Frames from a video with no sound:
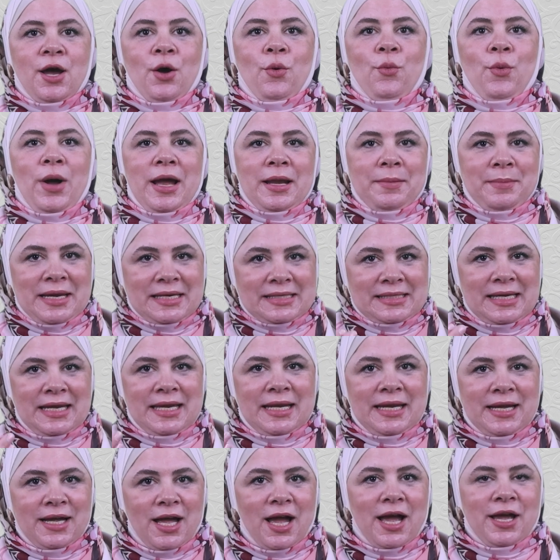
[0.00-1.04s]
While
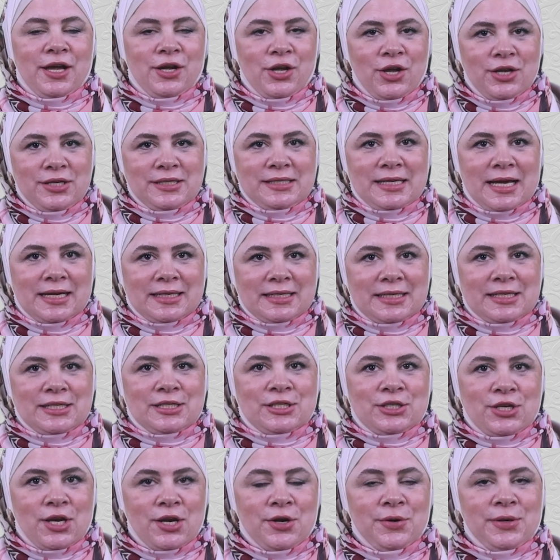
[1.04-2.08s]
maintaining eye contact
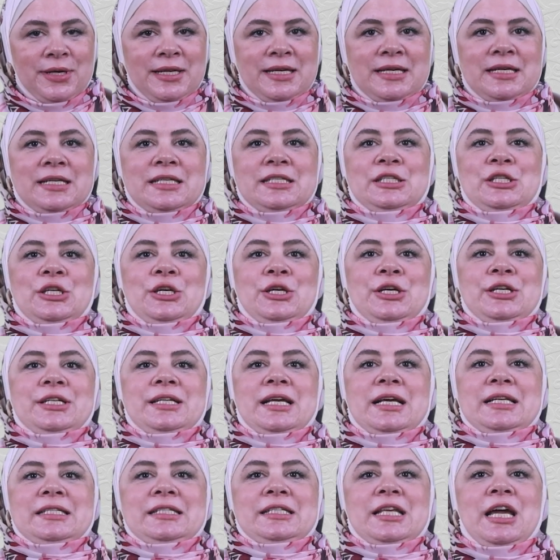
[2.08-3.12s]
is generally considered
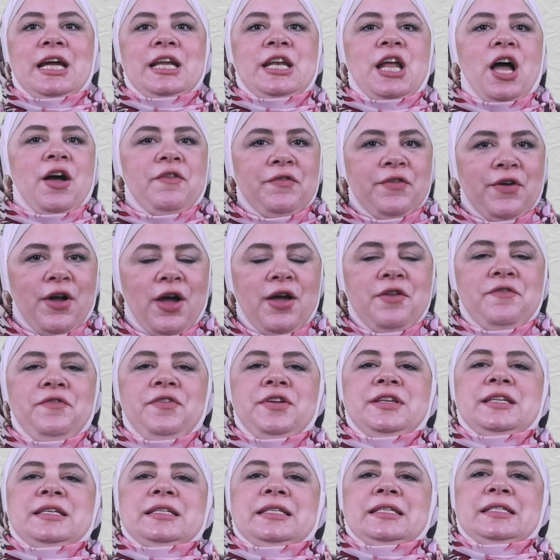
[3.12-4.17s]
a sign of
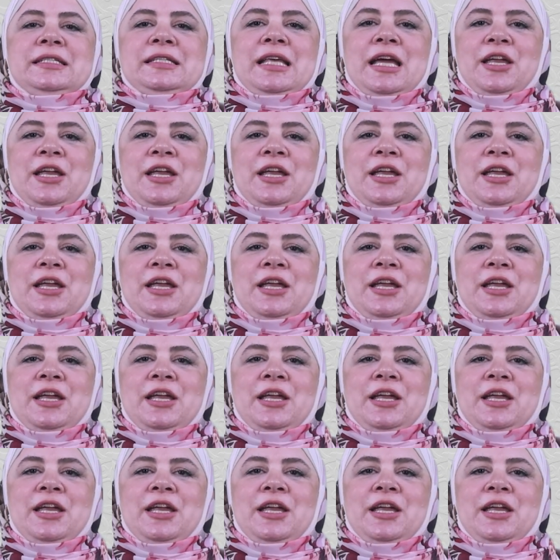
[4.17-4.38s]
confidence